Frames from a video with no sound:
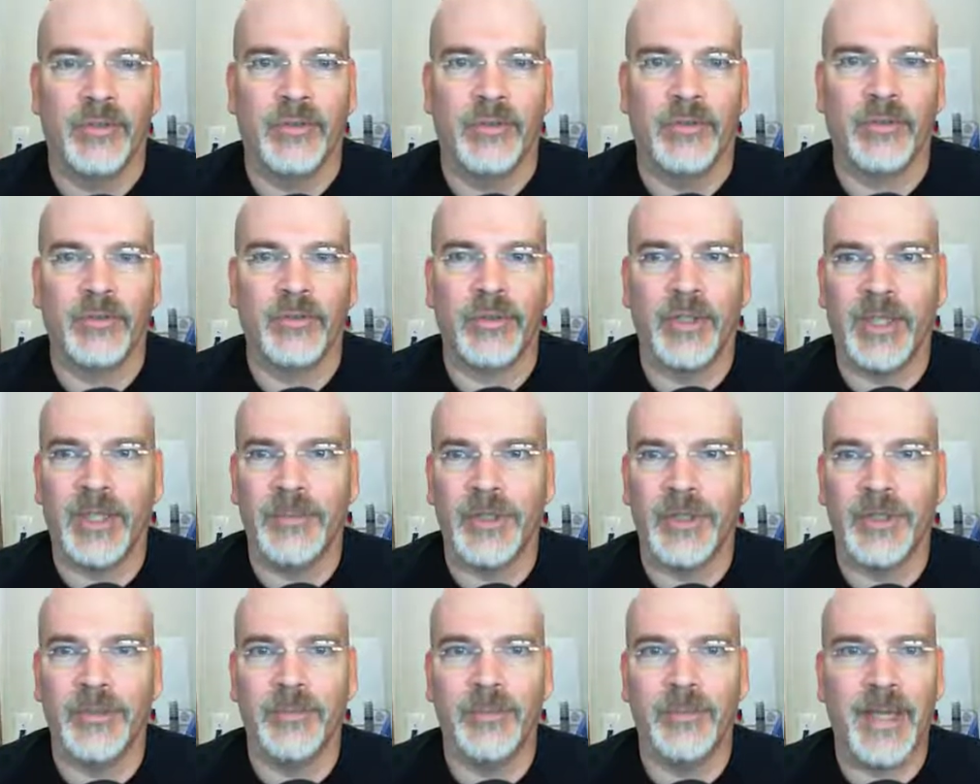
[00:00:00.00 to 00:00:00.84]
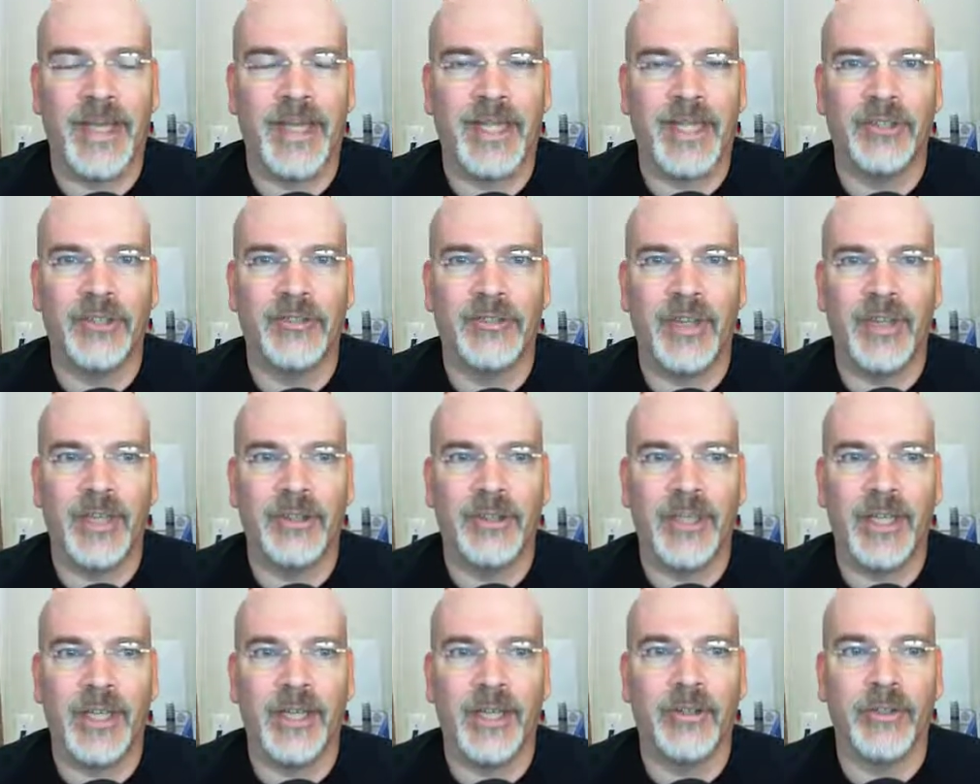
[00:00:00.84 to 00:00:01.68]
trauma and baggage
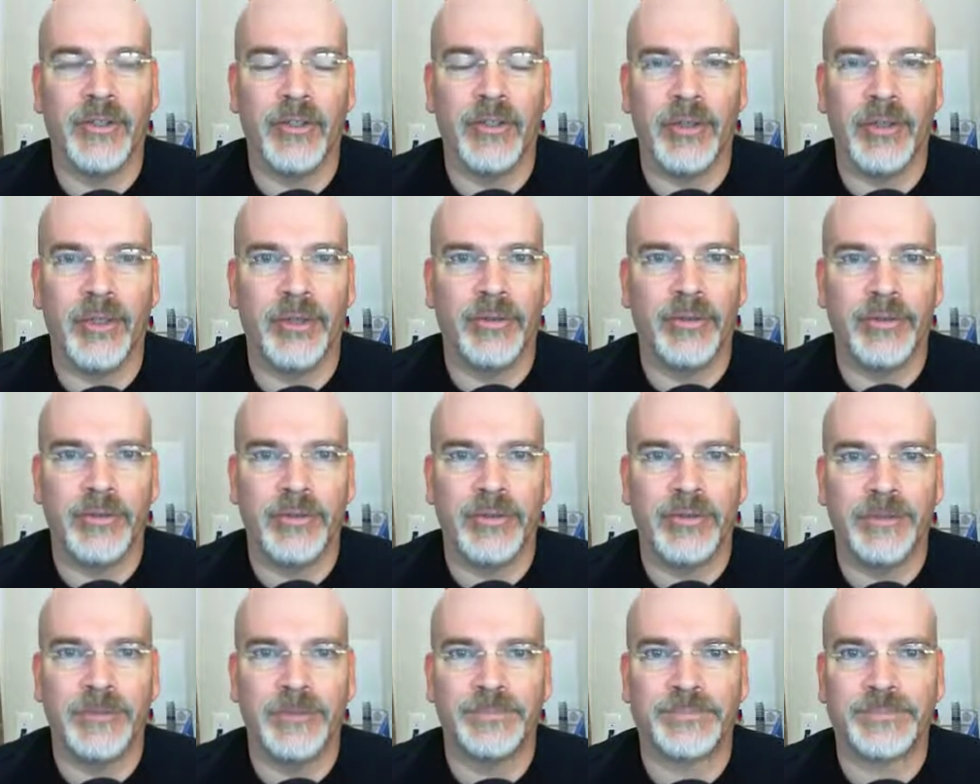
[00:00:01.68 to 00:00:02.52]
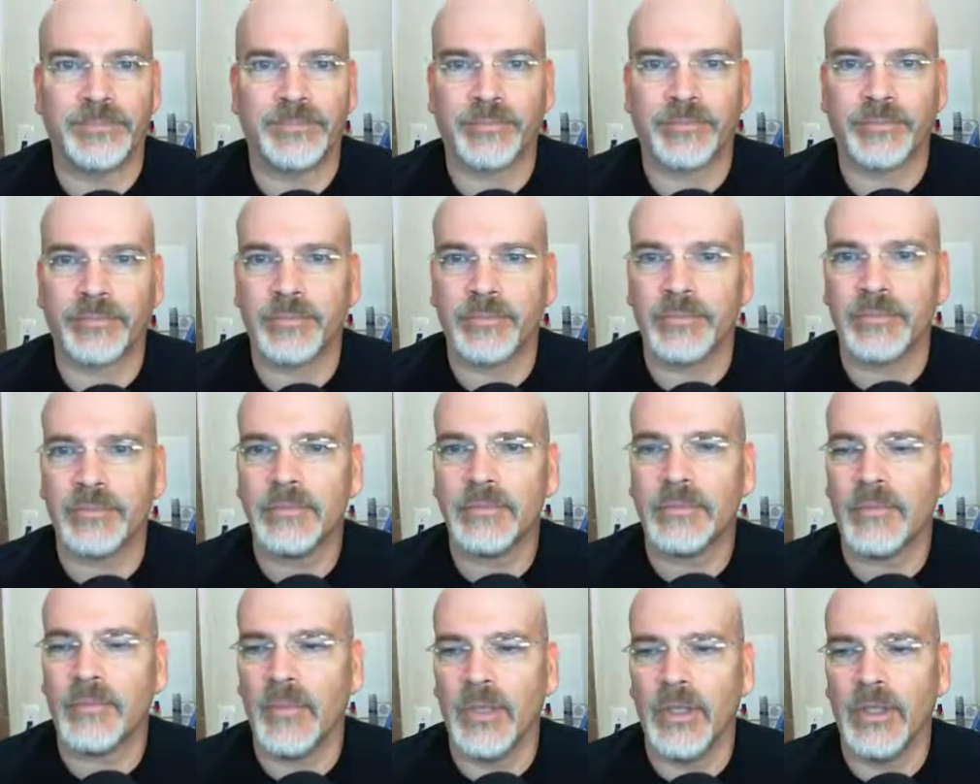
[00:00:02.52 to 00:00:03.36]
that they are going through.
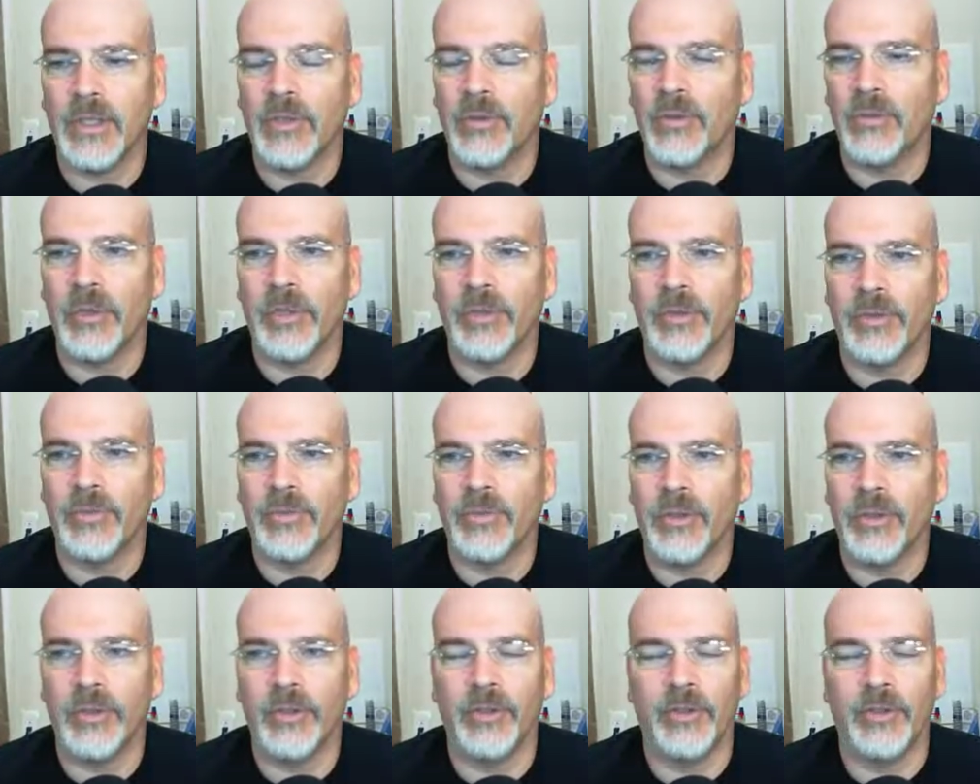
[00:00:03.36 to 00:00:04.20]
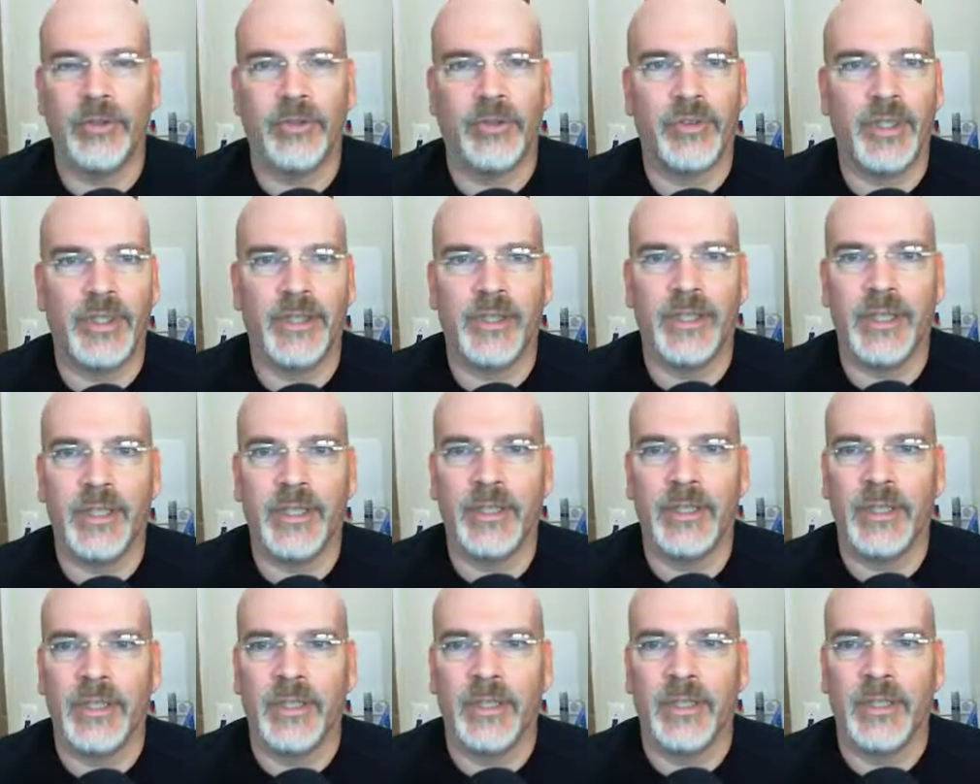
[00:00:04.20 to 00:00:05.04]
You know, one nurse said
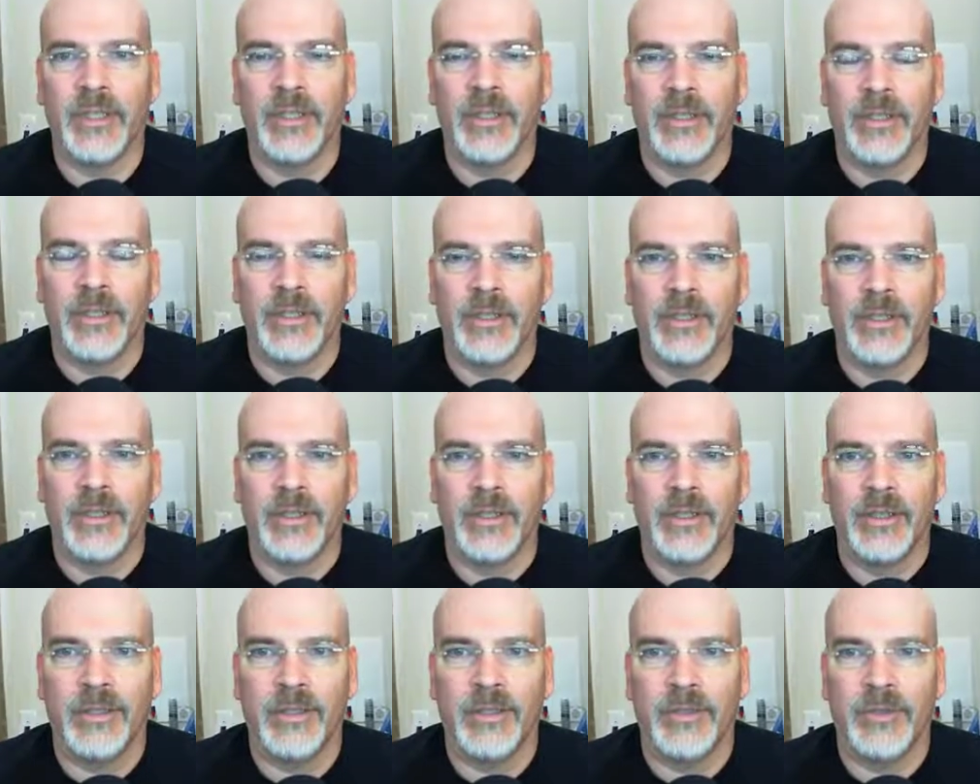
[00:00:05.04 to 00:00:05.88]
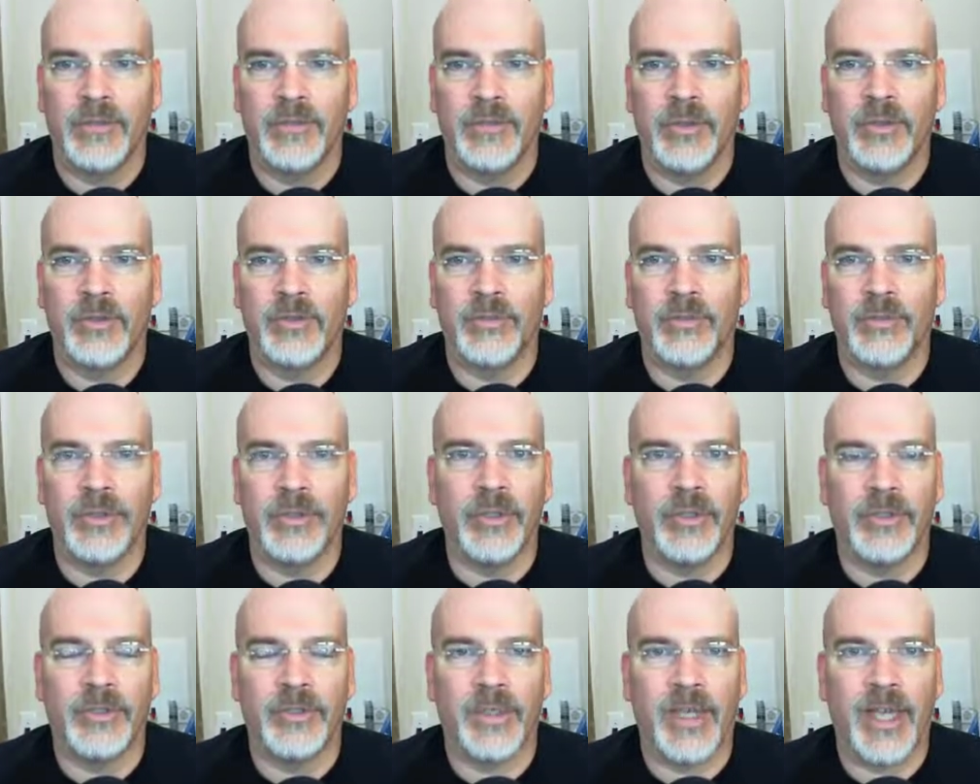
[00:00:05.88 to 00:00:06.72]
that what's
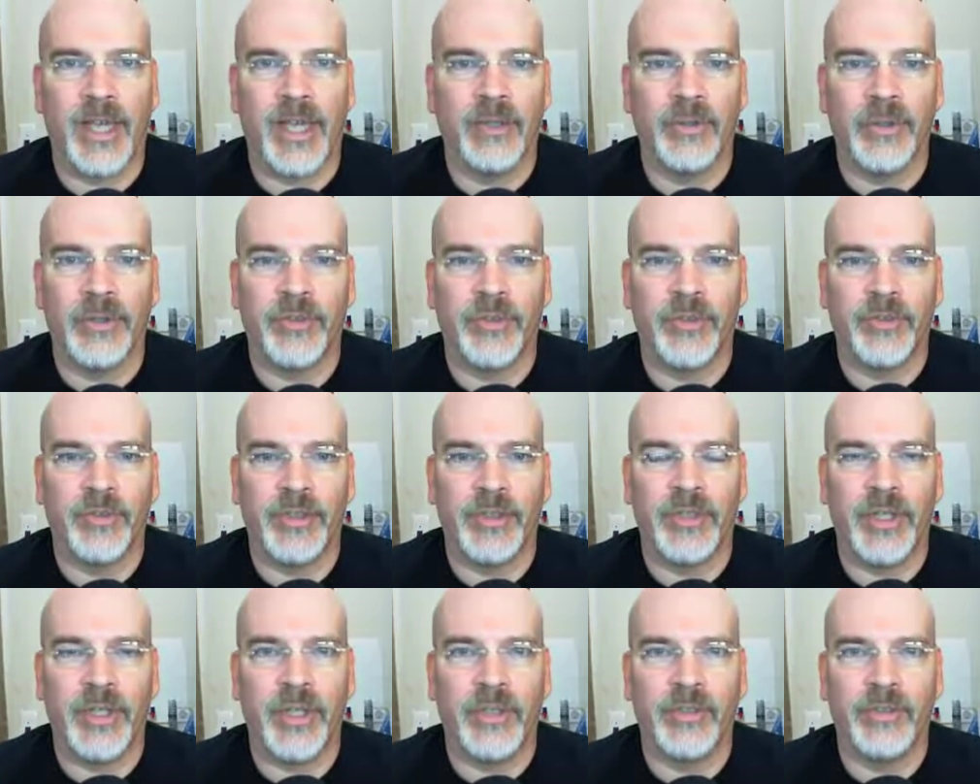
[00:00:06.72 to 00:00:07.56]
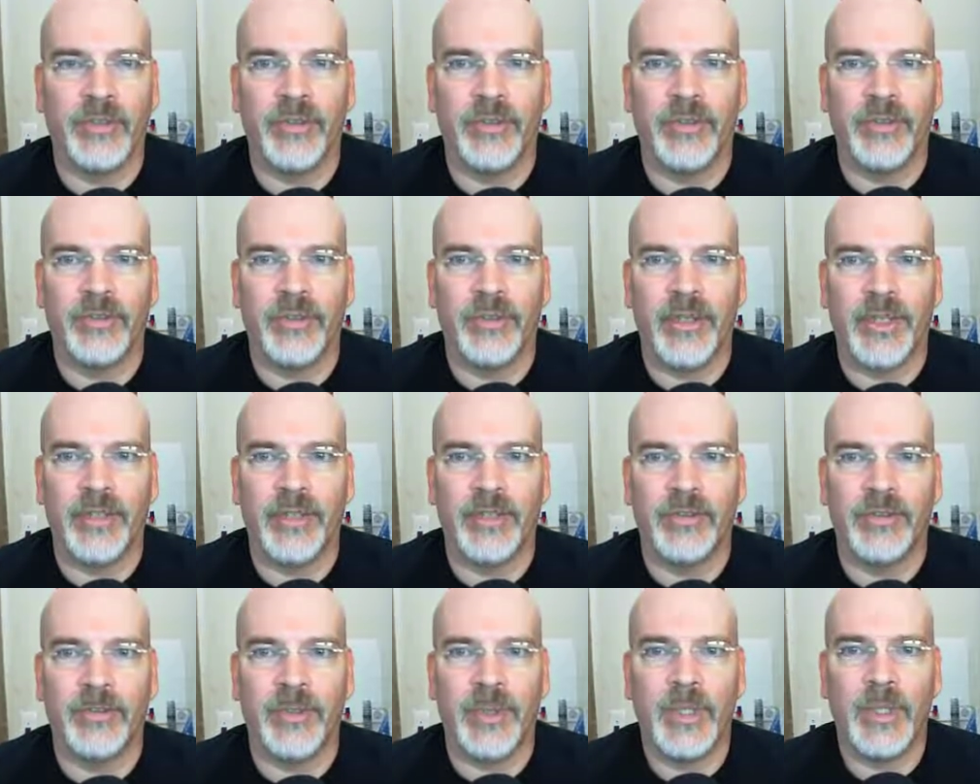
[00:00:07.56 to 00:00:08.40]
really sad about some of these cases is that
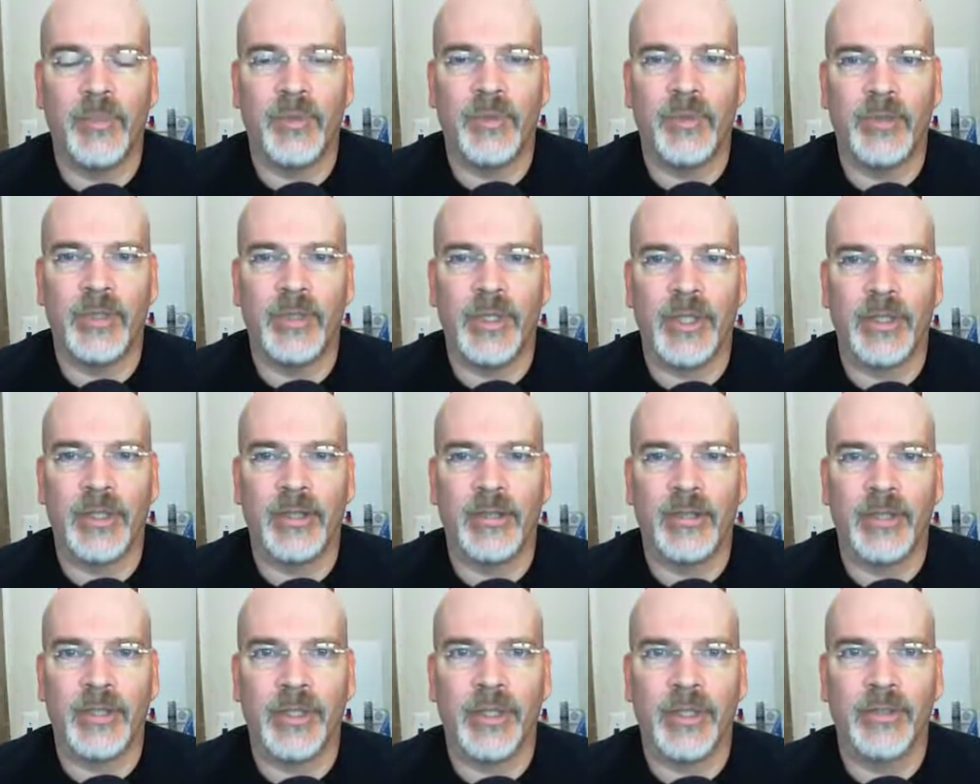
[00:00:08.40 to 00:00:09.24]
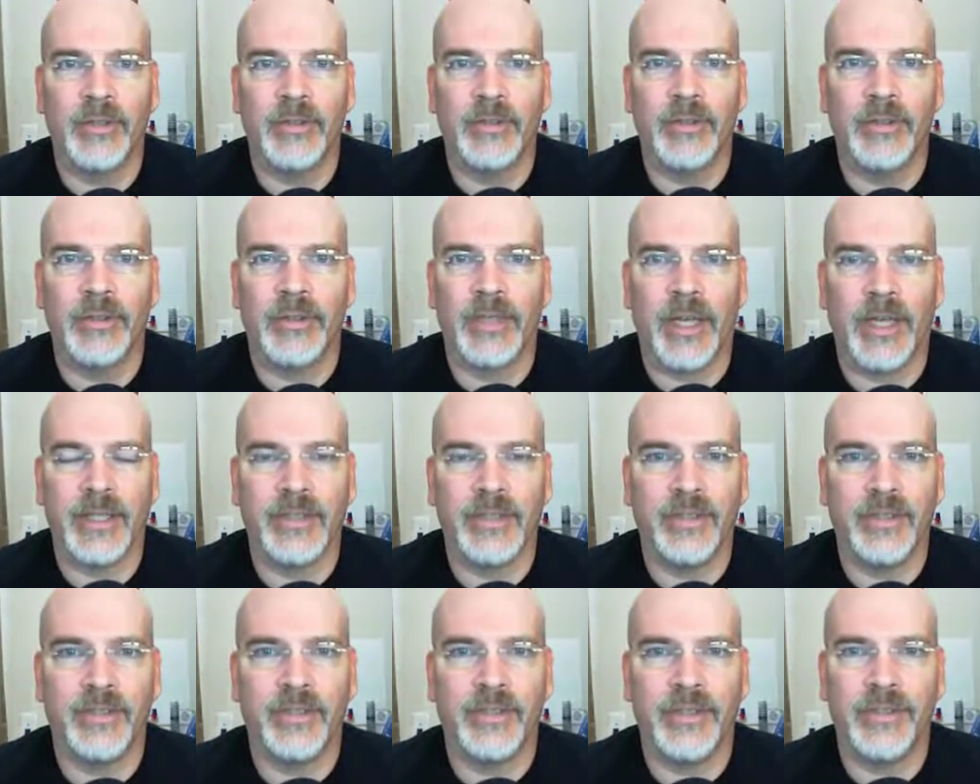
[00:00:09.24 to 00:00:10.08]
these people are
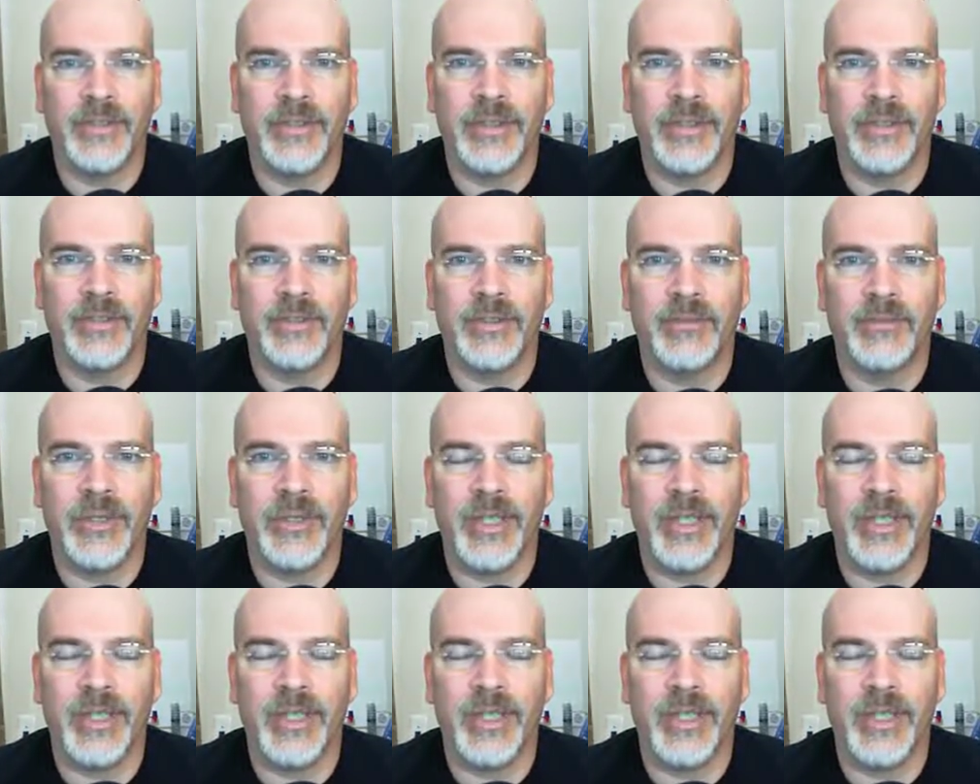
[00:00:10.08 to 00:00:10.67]
cognizant in some